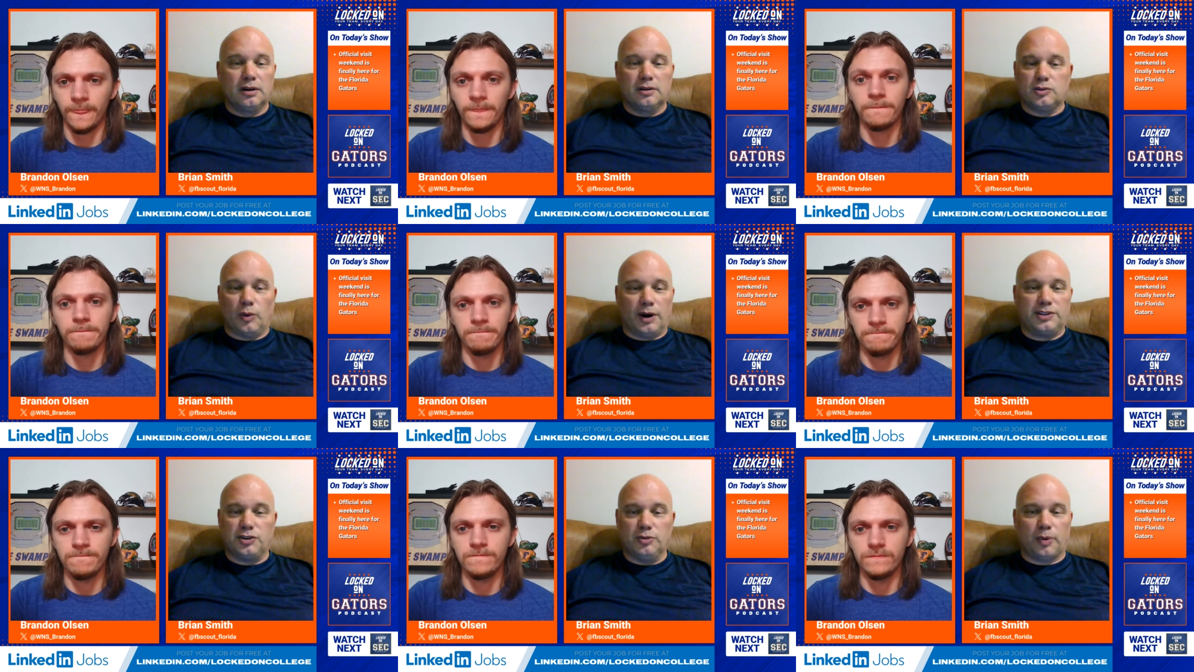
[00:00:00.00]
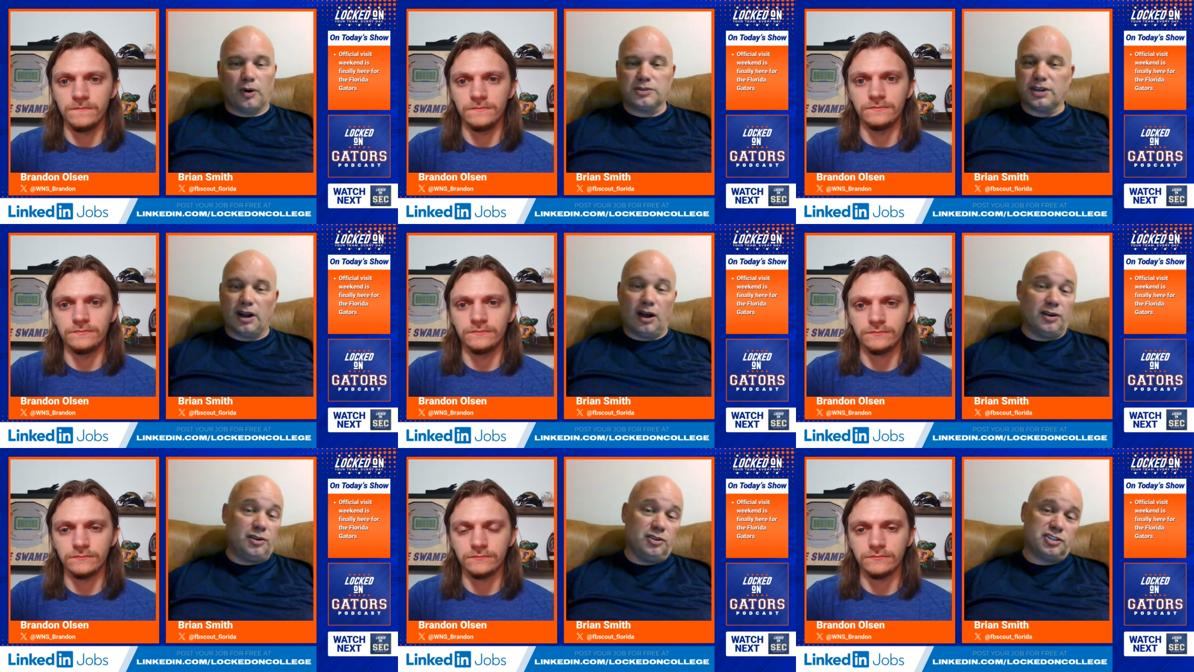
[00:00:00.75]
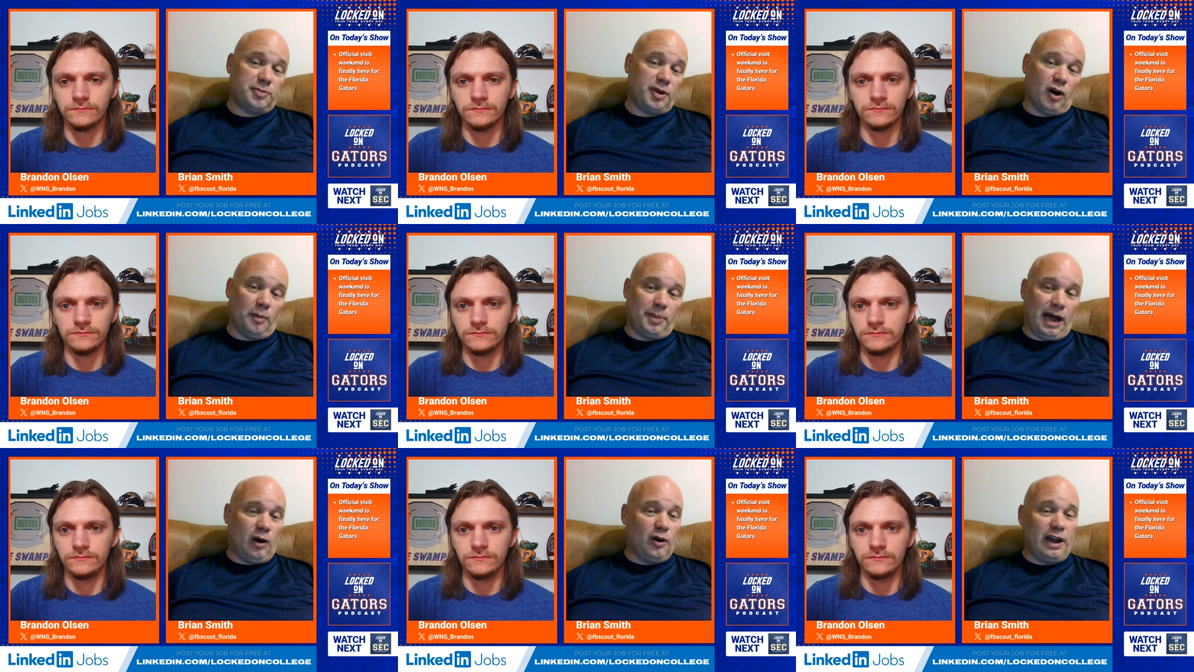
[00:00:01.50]
Speaker 1: 22 personnel used to be all
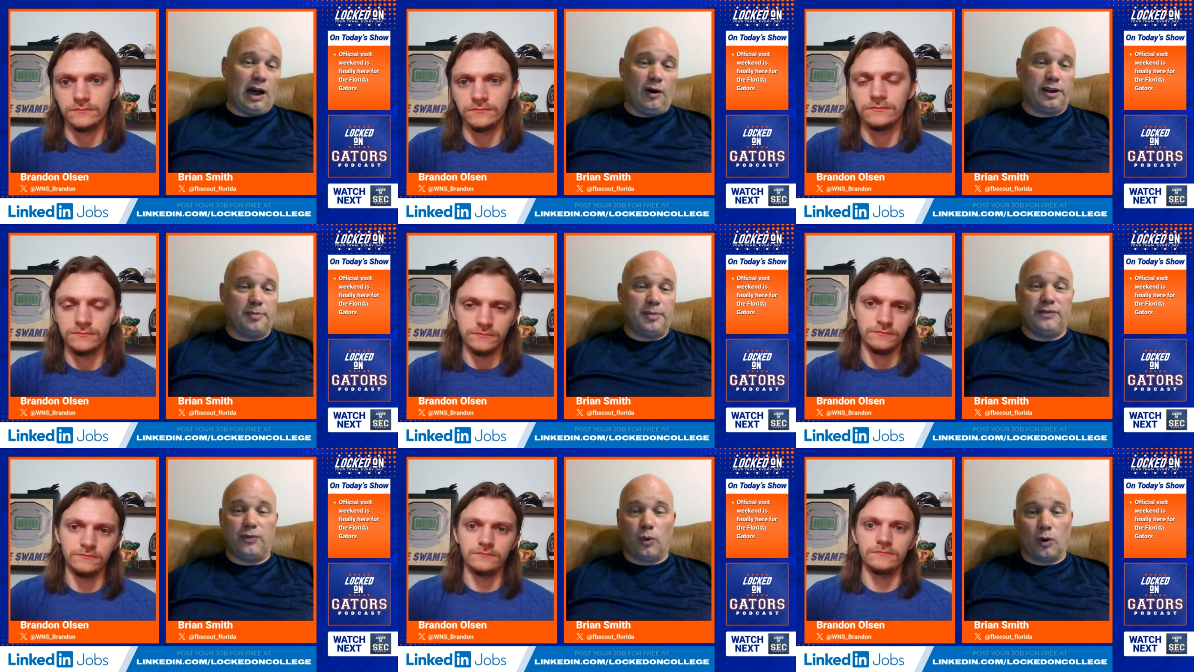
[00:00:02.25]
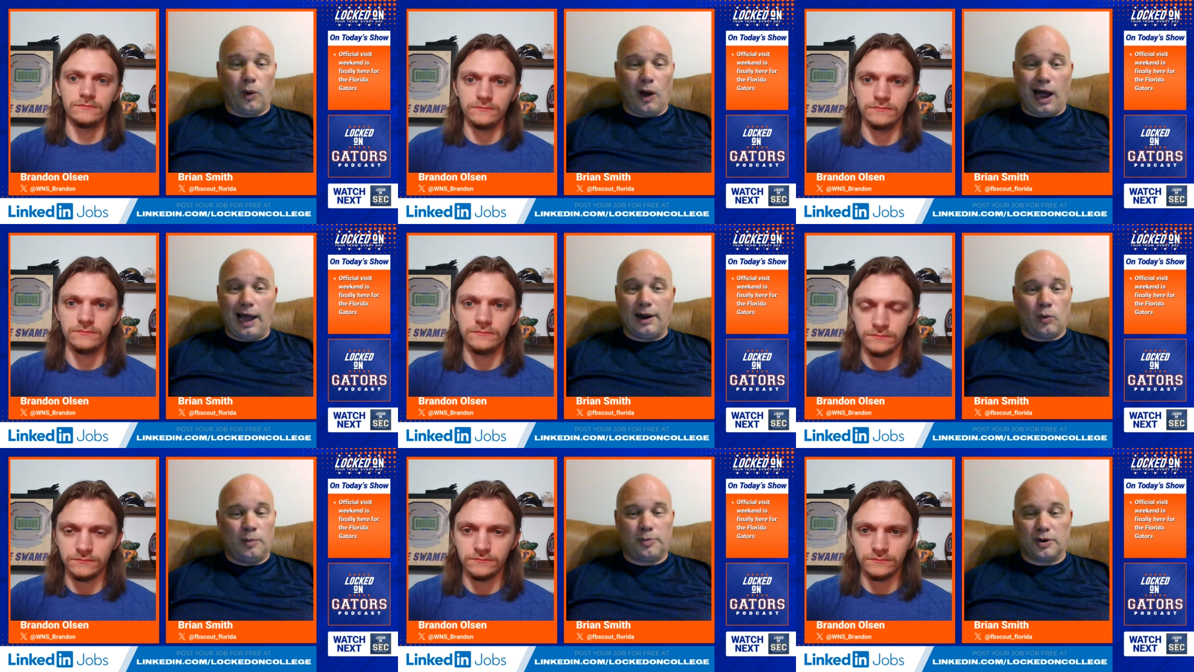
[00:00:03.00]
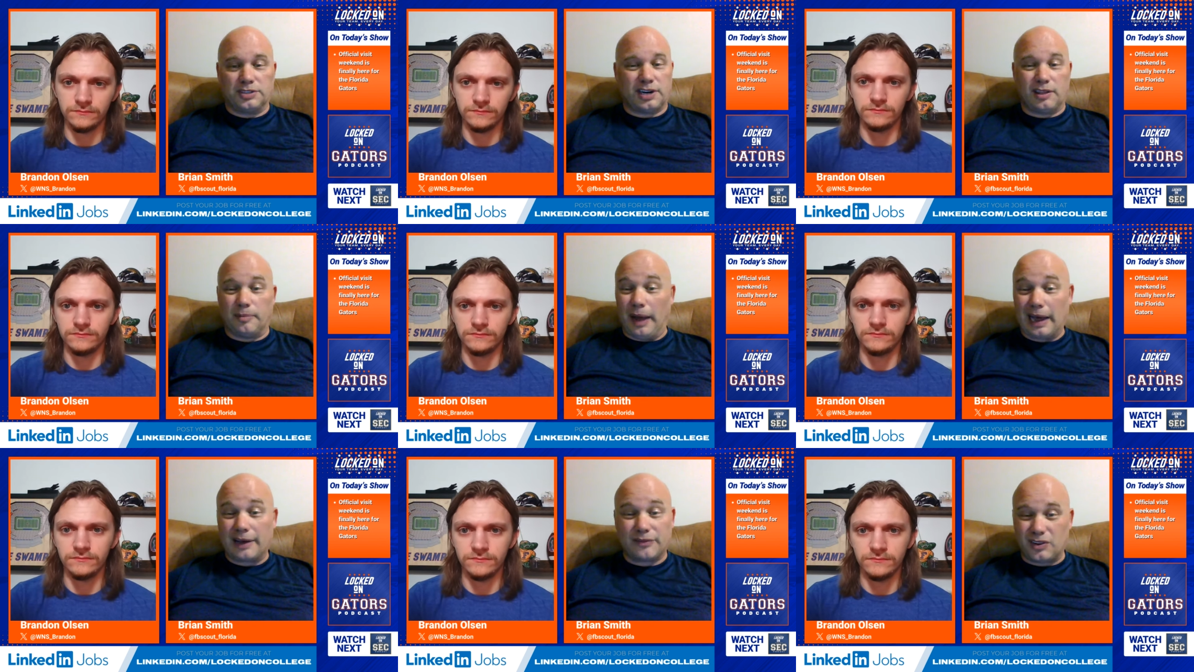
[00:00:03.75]
power. Now it could be four wide and one person in the
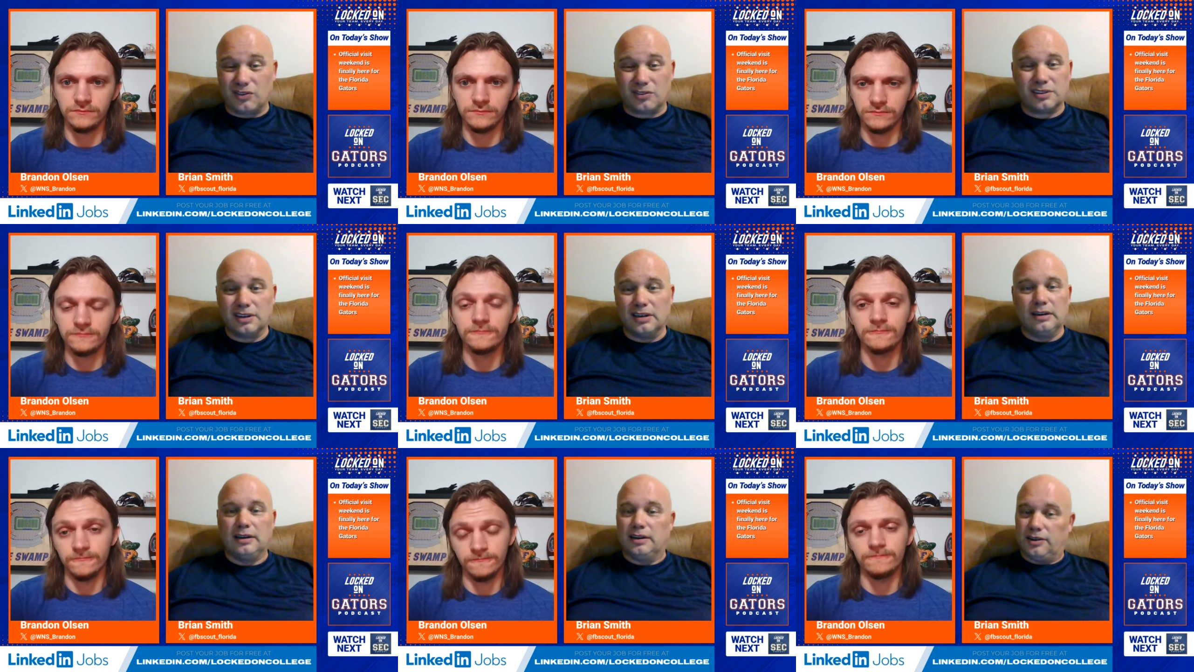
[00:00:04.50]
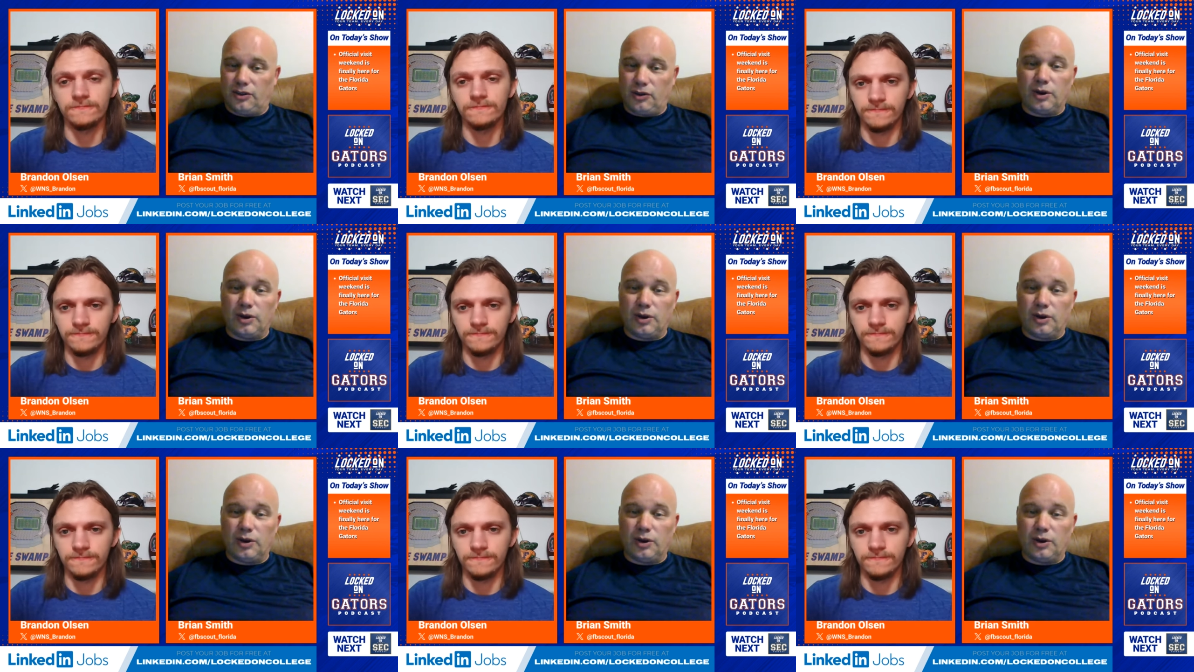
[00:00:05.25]
backfield. You